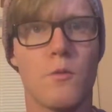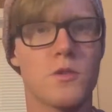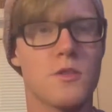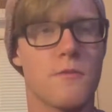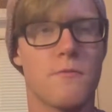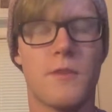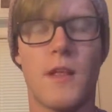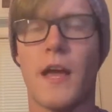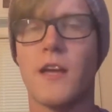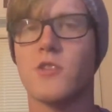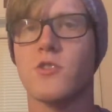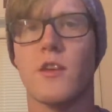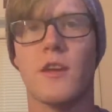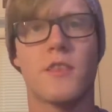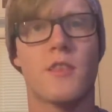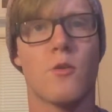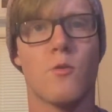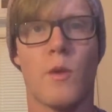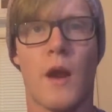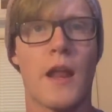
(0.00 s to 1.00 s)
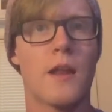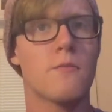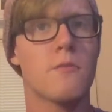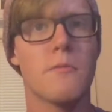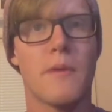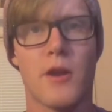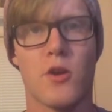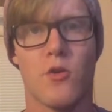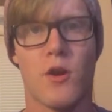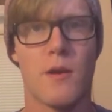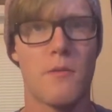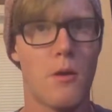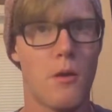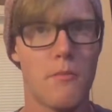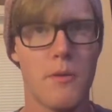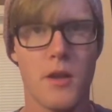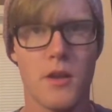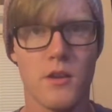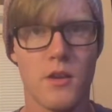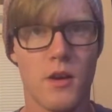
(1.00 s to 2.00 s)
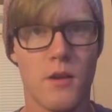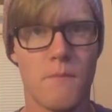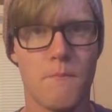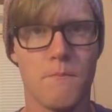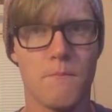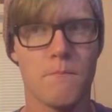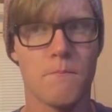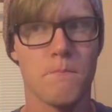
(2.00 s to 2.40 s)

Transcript: was a flashlight that randomly my grandma picked up.